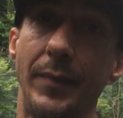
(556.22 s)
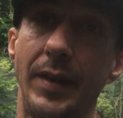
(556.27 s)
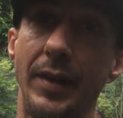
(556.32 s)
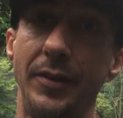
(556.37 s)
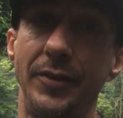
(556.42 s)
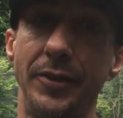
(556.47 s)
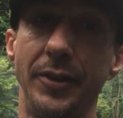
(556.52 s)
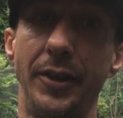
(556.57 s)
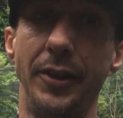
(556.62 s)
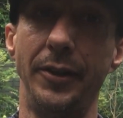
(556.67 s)

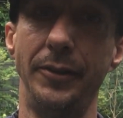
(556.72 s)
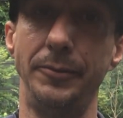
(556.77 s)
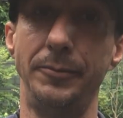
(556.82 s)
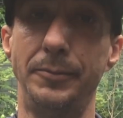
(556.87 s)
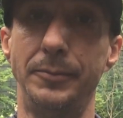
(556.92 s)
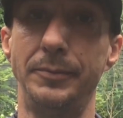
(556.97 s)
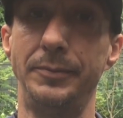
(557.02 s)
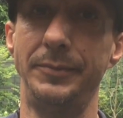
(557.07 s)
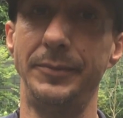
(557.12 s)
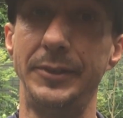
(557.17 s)
so
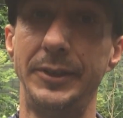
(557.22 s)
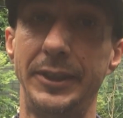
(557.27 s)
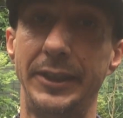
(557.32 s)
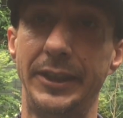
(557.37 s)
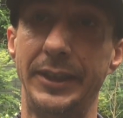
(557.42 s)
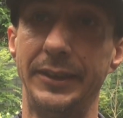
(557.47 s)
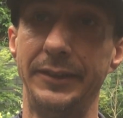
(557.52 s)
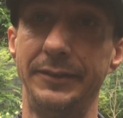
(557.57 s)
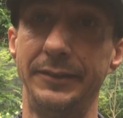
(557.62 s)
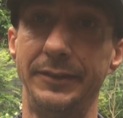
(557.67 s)

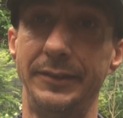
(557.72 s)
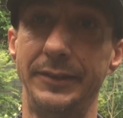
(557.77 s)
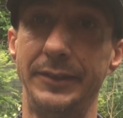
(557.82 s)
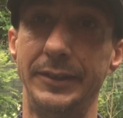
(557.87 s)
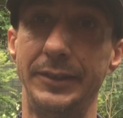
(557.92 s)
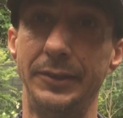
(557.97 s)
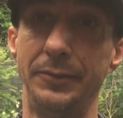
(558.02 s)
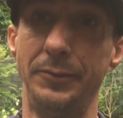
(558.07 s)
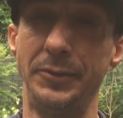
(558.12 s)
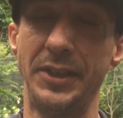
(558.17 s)
yeah,
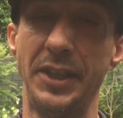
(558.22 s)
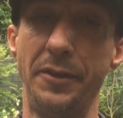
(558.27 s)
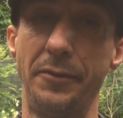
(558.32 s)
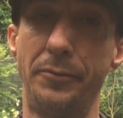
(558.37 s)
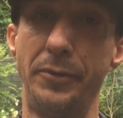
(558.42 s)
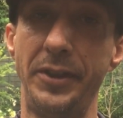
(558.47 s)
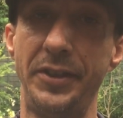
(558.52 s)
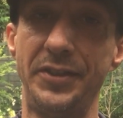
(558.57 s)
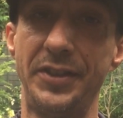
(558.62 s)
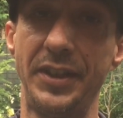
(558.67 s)
so
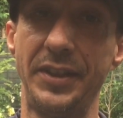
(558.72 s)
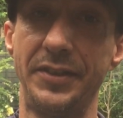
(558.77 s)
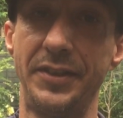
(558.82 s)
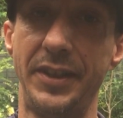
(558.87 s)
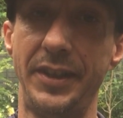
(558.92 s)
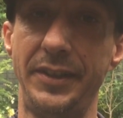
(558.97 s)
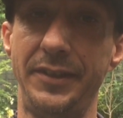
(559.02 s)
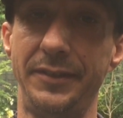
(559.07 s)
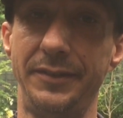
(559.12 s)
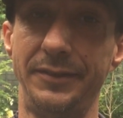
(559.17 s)
360.